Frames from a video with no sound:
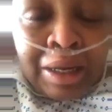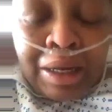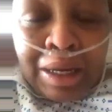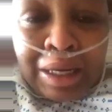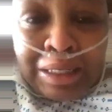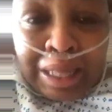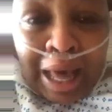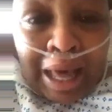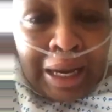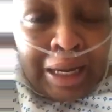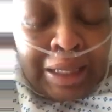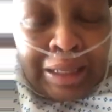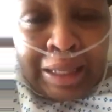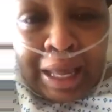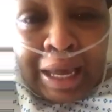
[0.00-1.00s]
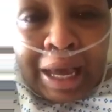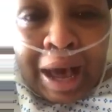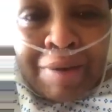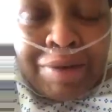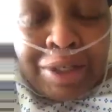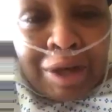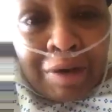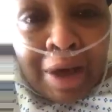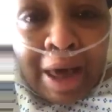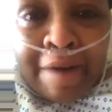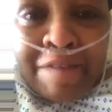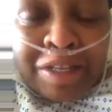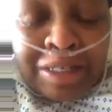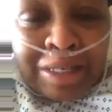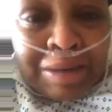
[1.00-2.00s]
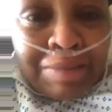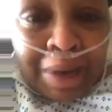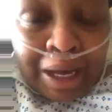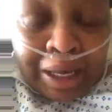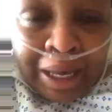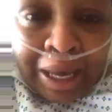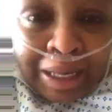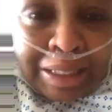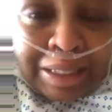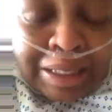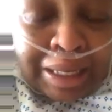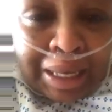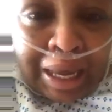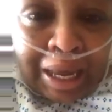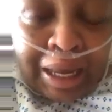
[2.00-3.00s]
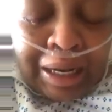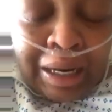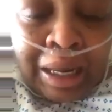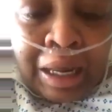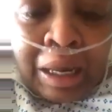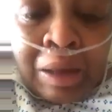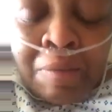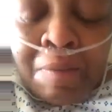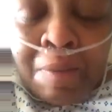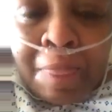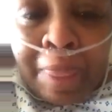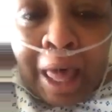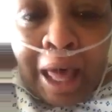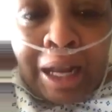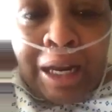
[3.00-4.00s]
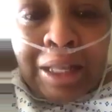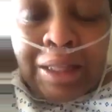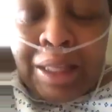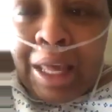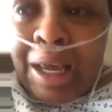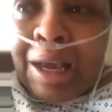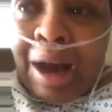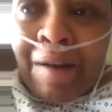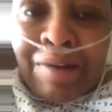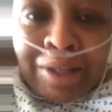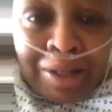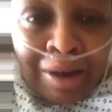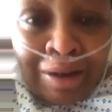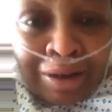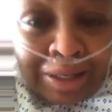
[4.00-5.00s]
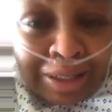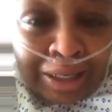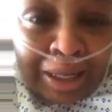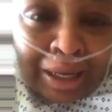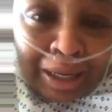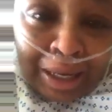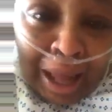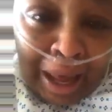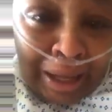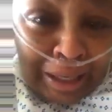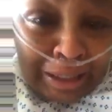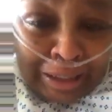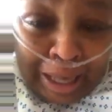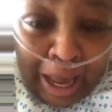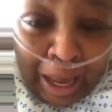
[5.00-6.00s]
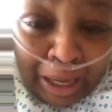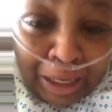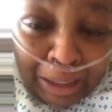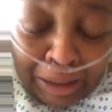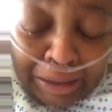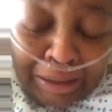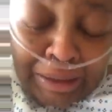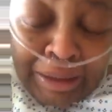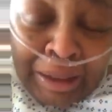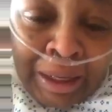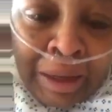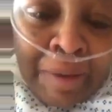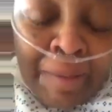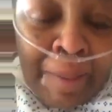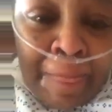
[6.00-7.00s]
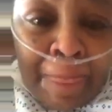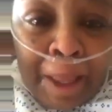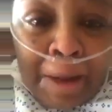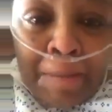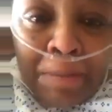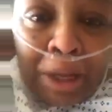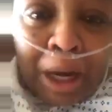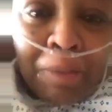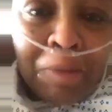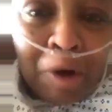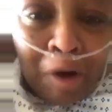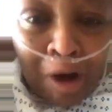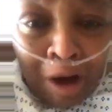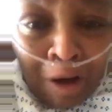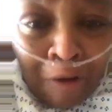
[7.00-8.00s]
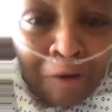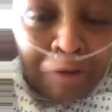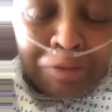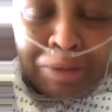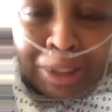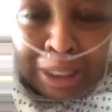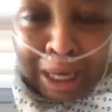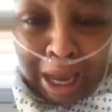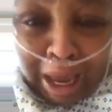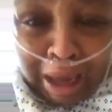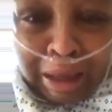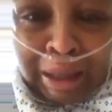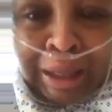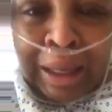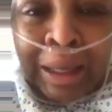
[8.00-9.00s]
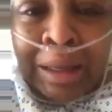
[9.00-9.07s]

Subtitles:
Because I didn't think I was going to ever see my kids again. I didn't think I was going to see the light of day. But I'm going home today.